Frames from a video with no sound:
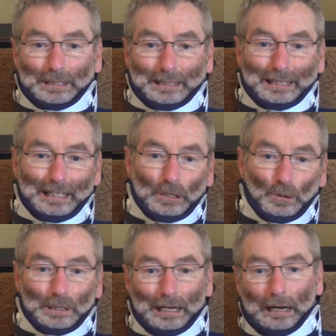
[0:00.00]

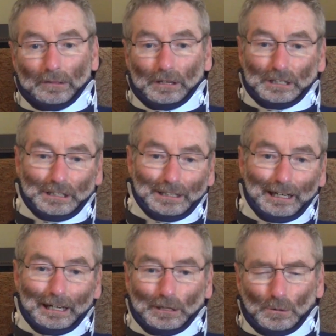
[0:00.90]
neo-Gothic
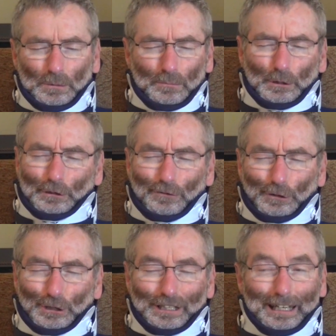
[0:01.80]
style with beautiful
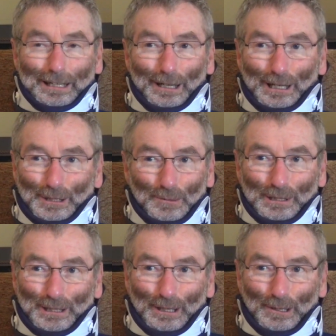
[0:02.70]
stained glass
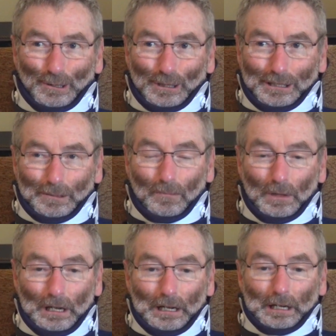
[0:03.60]
windows. And
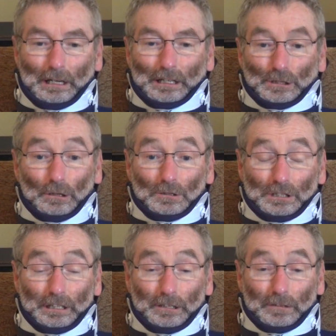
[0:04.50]
so I was
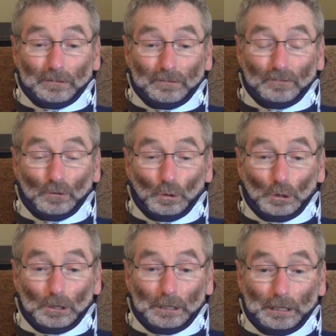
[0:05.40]
there
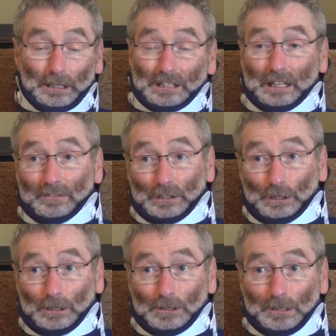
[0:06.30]
for 7
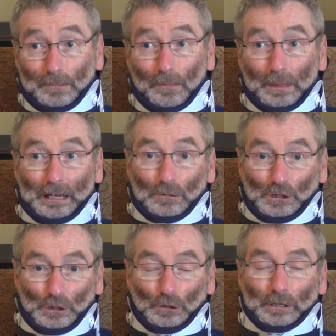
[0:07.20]
years, and it
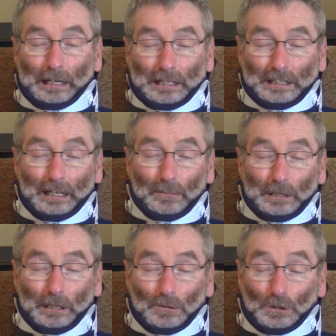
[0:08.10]
was during that time
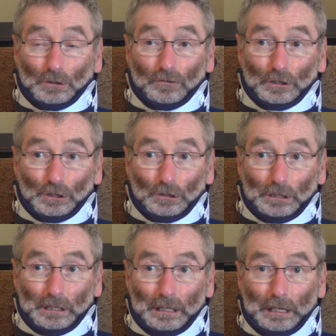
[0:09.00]
that I was
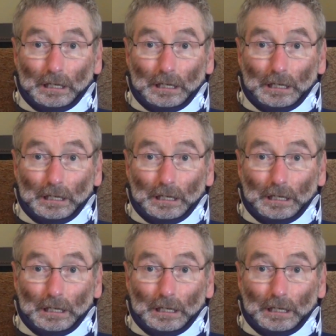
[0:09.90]
officially